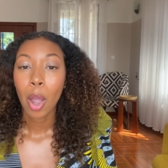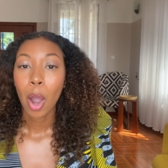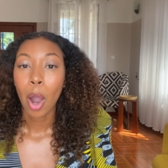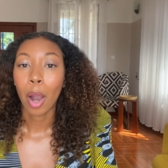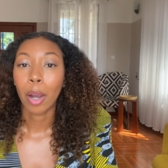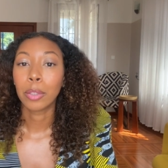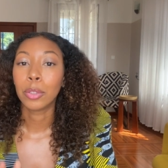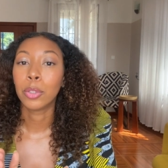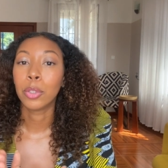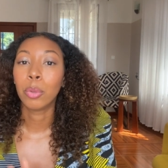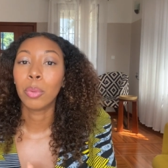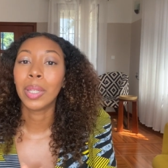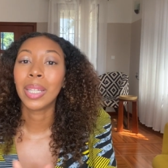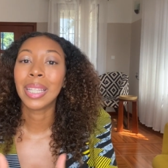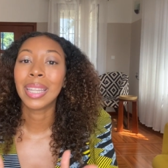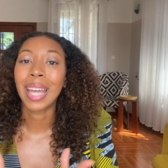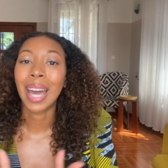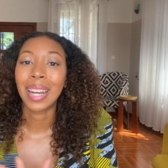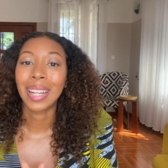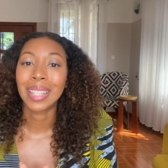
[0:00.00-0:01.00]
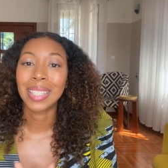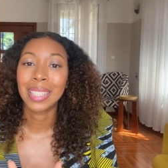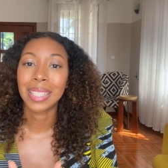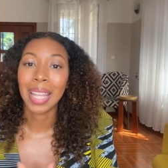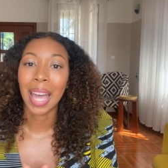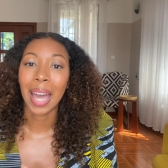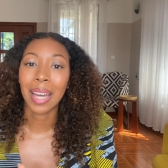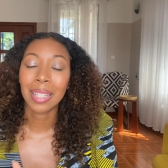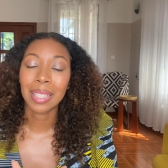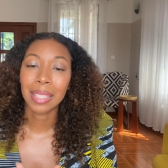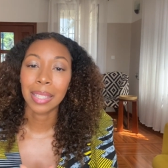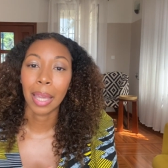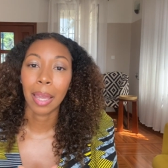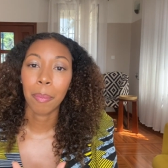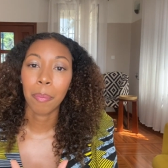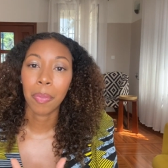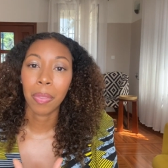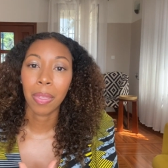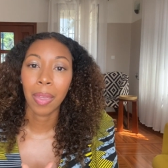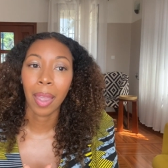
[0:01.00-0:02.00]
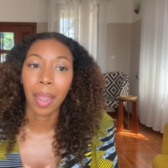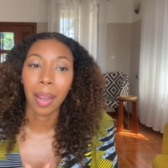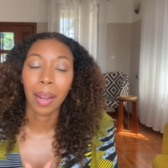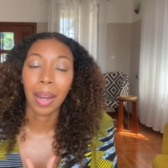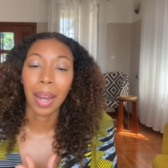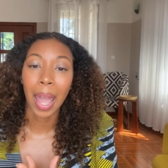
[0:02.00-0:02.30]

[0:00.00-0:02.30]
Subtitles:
are doing that exact same thing